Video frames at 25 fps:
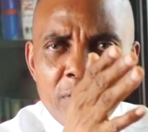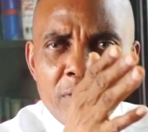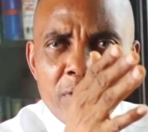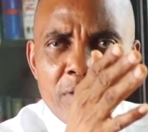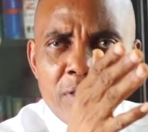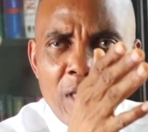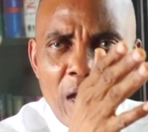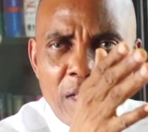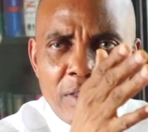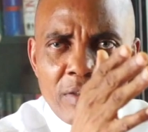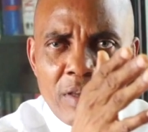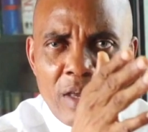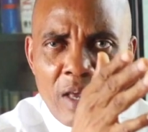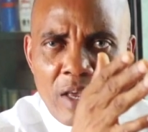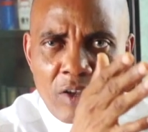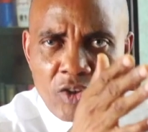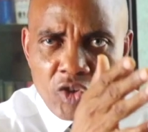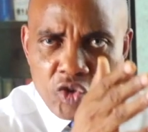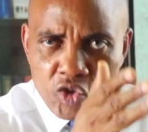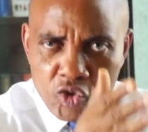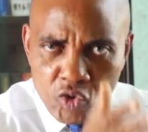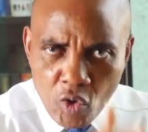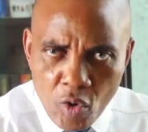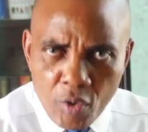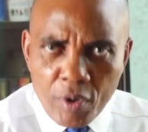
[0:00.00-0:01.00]
that
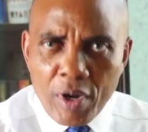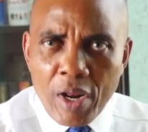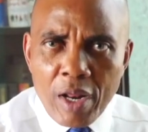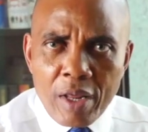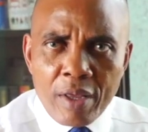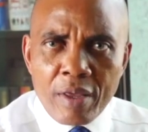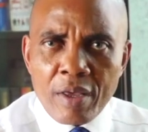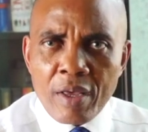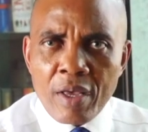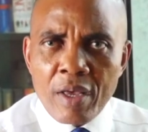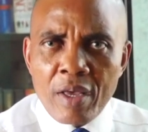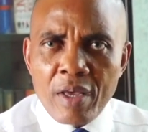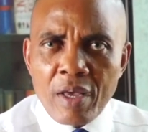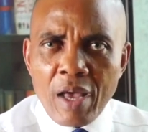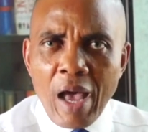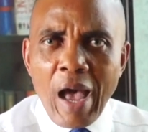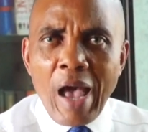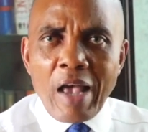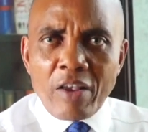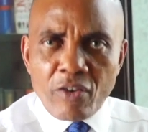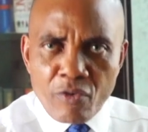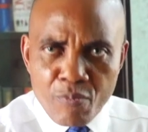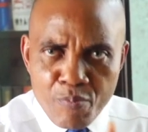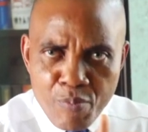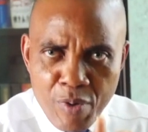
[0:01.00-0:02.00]
story
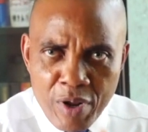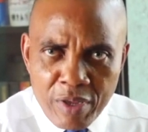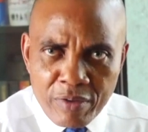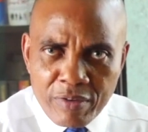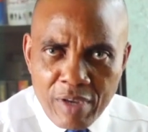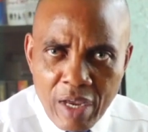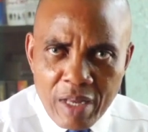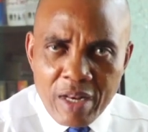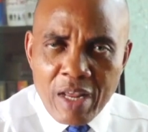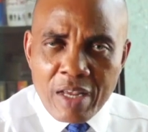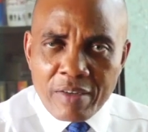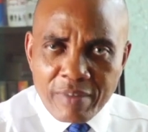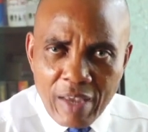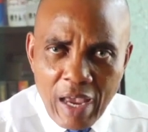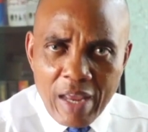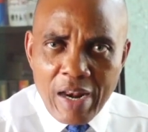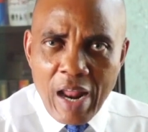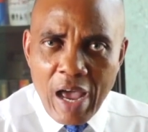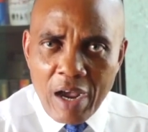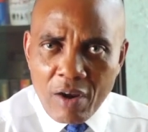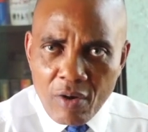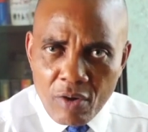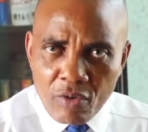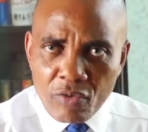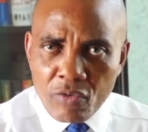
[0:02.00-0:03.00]
as printed inside
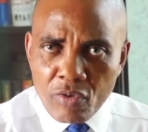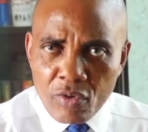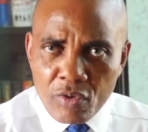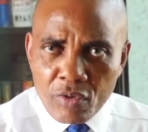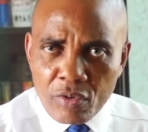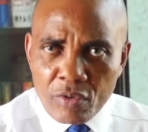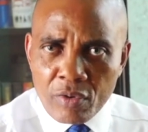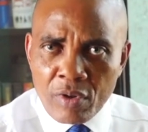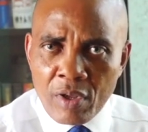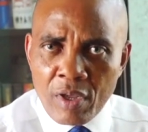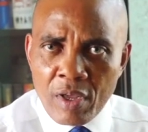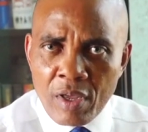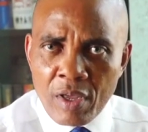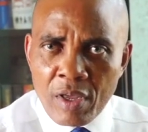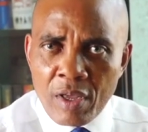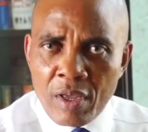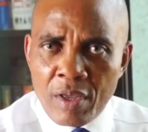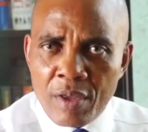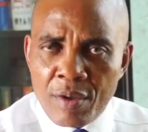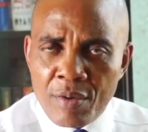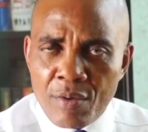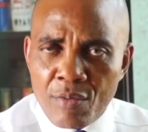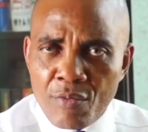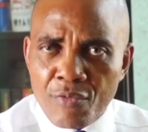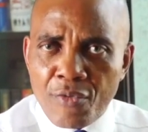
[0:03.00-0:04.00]
that Constitution,
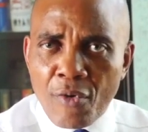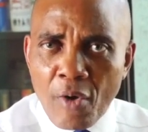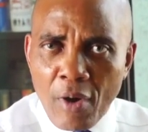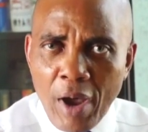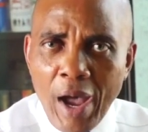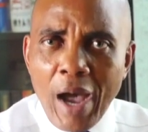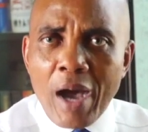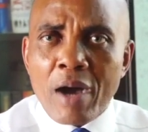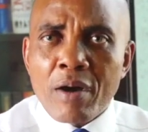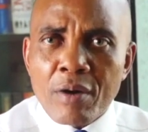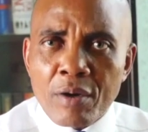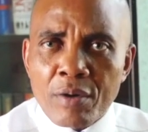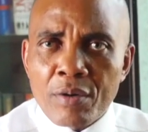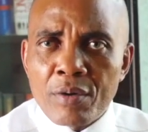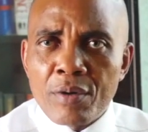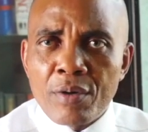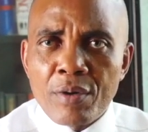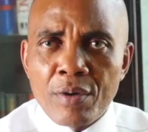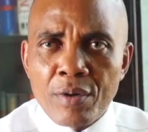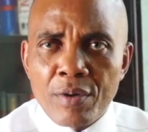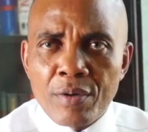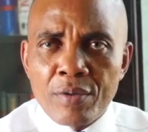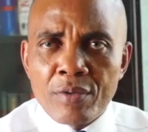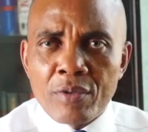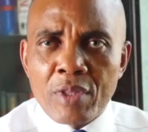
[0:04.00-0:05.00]
for how
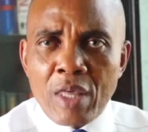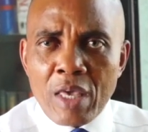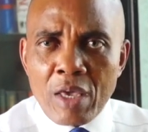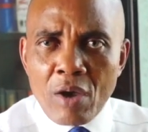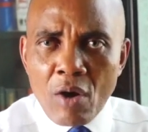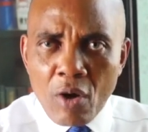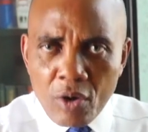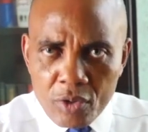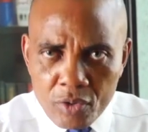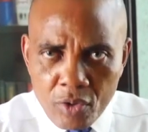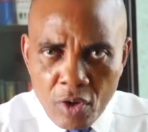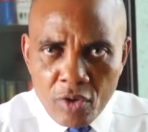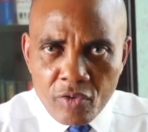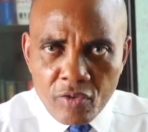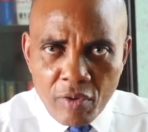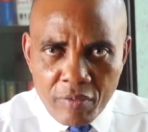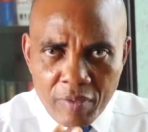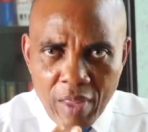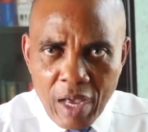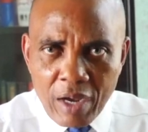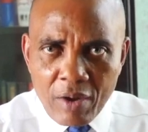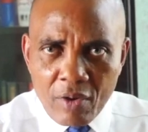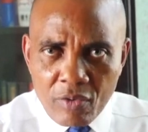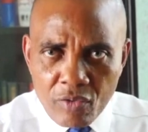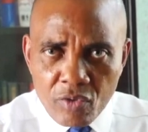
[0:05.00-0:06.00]
the authors of
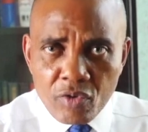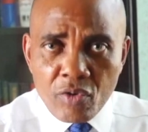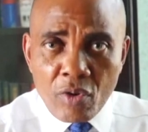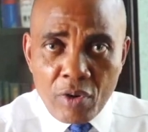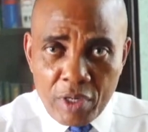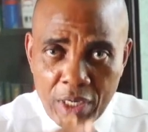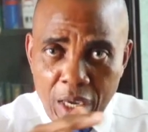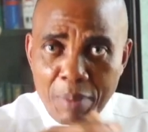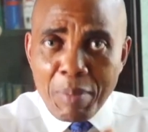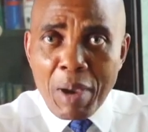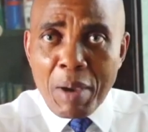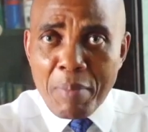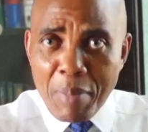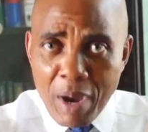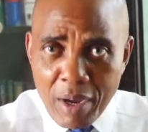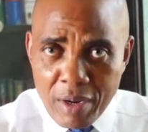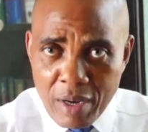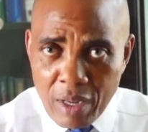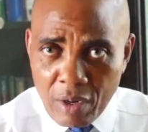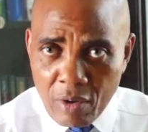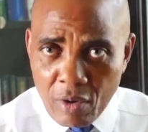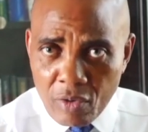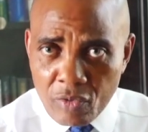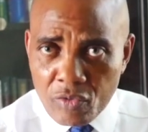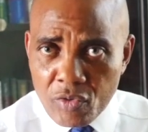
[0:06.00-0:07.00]
that Constitution came about
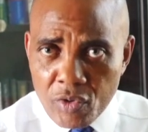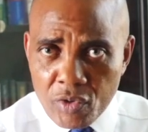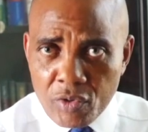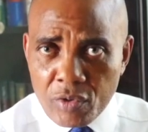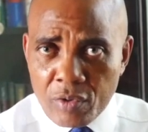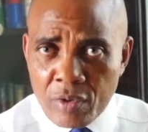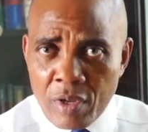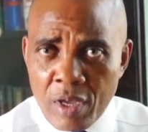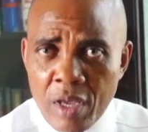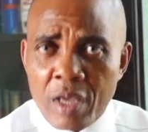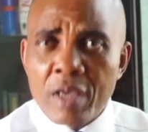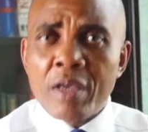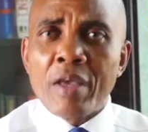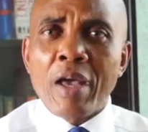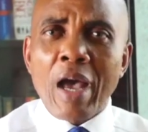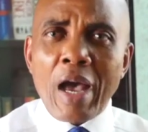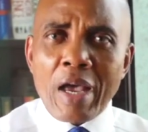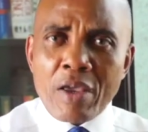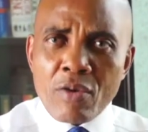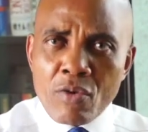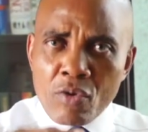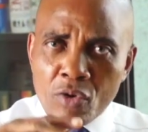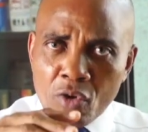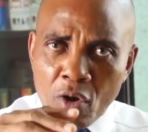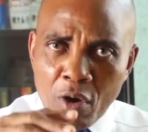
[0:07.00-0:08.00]
the Constitution,
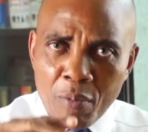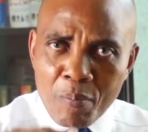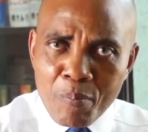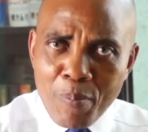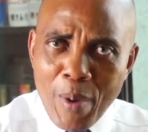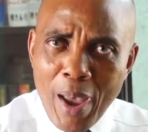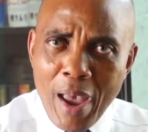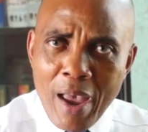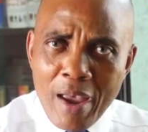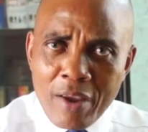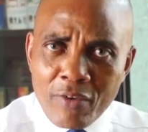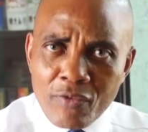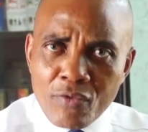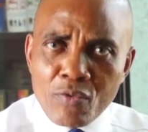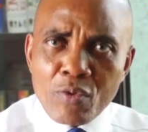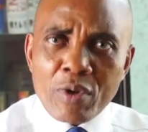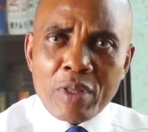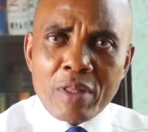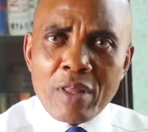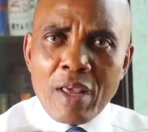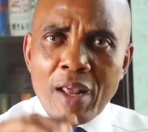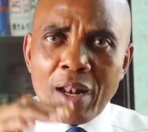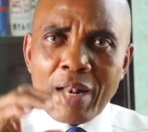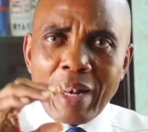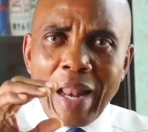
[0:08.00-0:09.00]
and you compare it
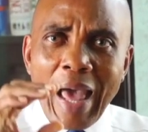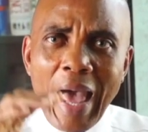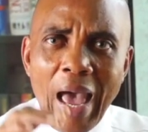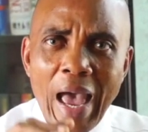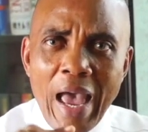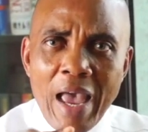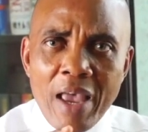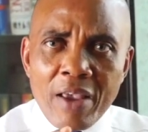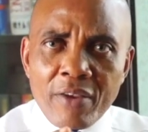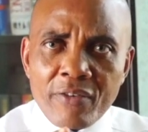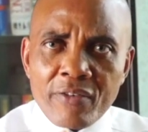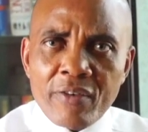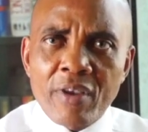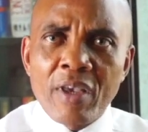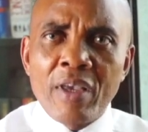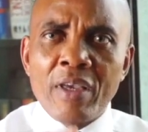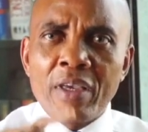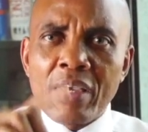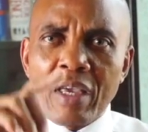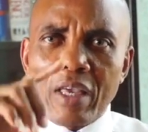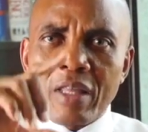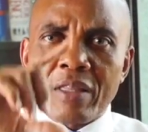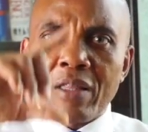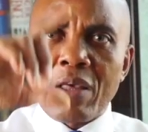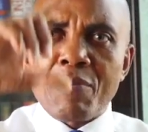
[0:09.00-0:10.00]
with the lies
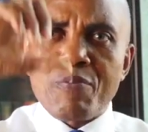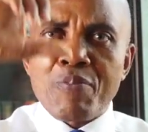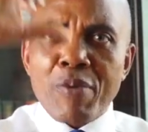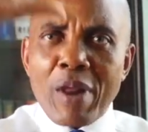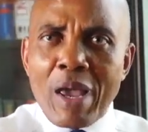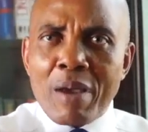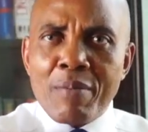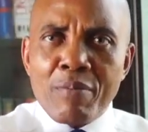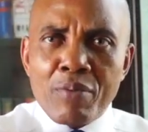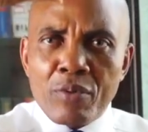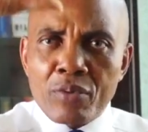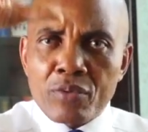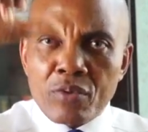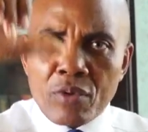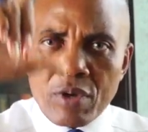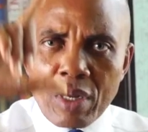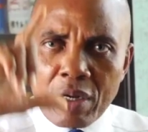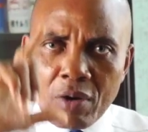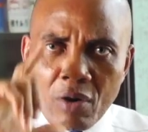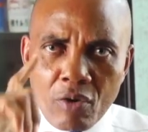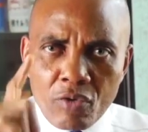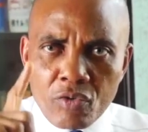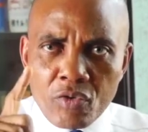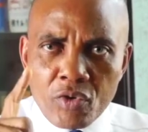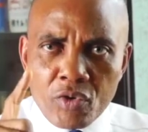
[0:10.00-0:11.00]
in the preamble to the
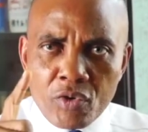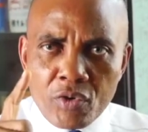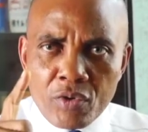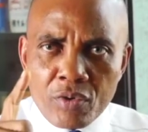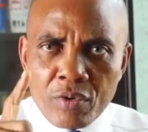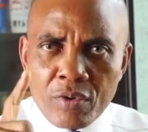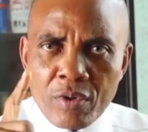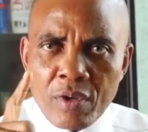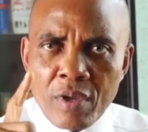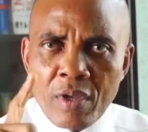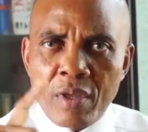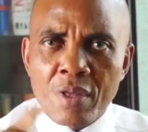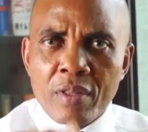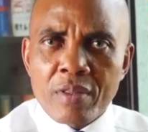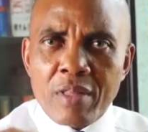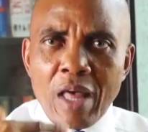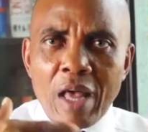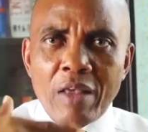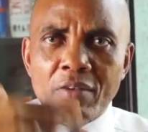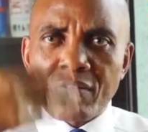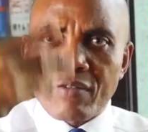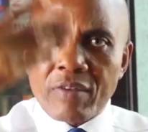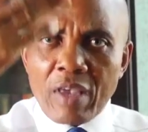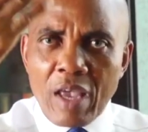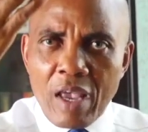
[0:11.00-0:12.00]
Constitution
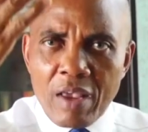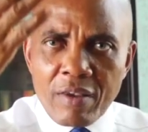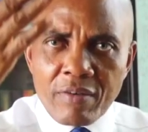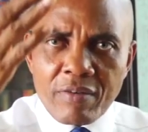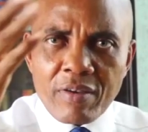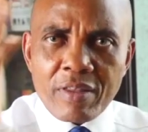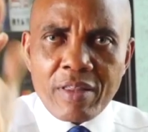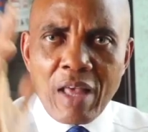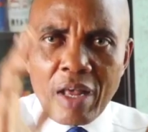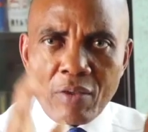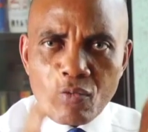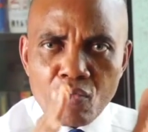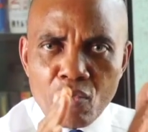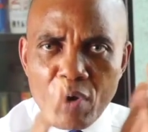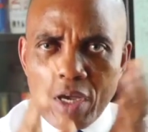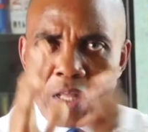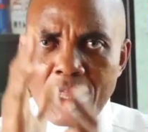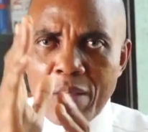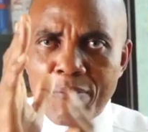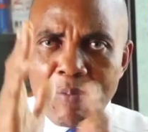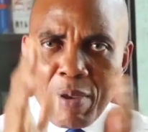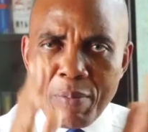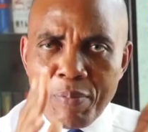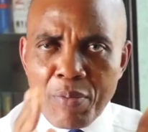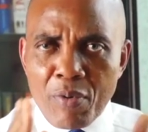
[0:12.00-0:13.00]
that says that we
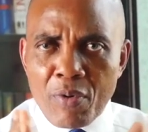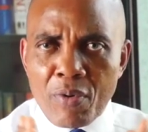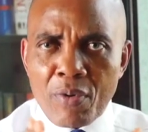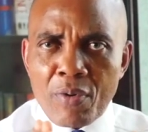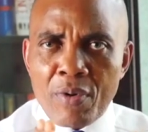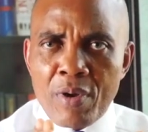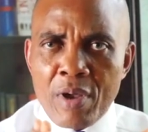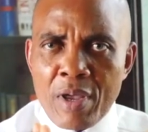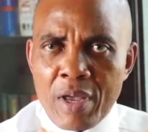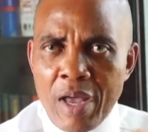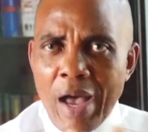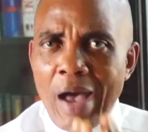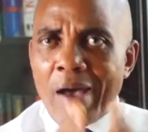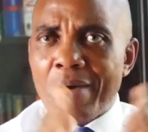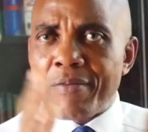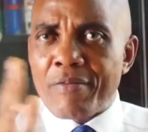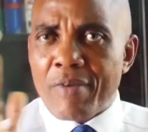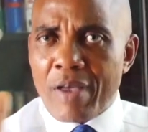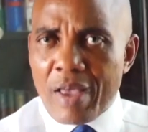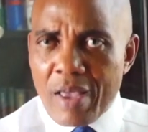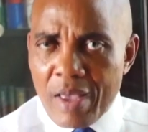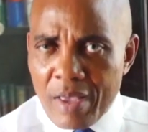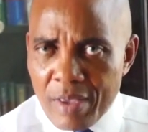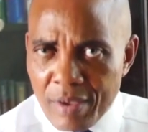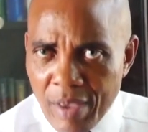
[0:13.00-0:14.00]
the people have
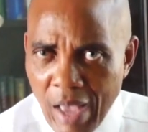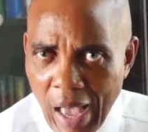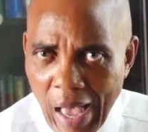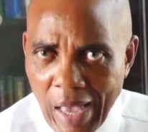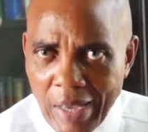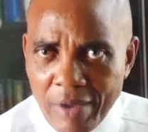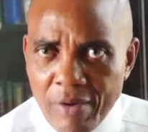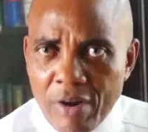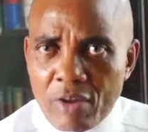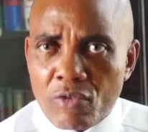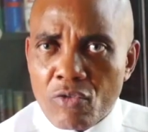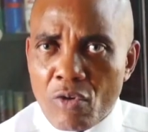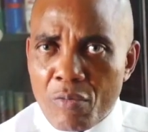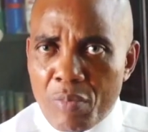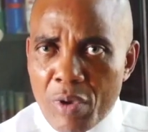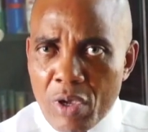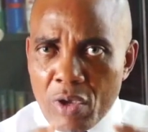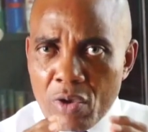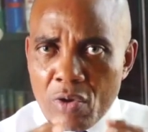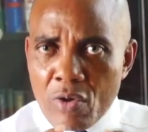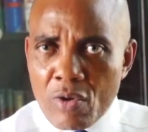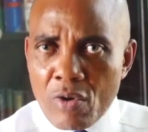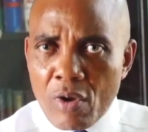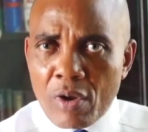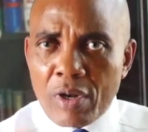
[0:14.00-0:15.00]
agreed to be
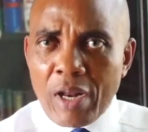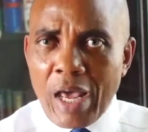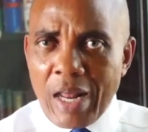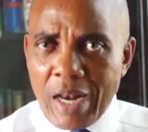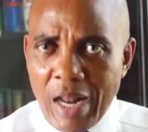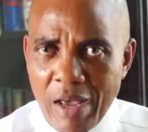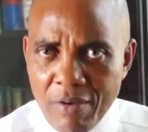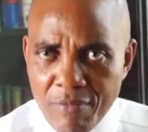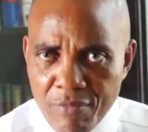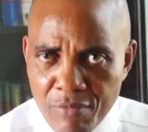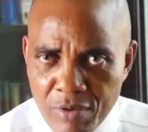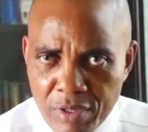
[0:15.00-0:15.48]
in union and have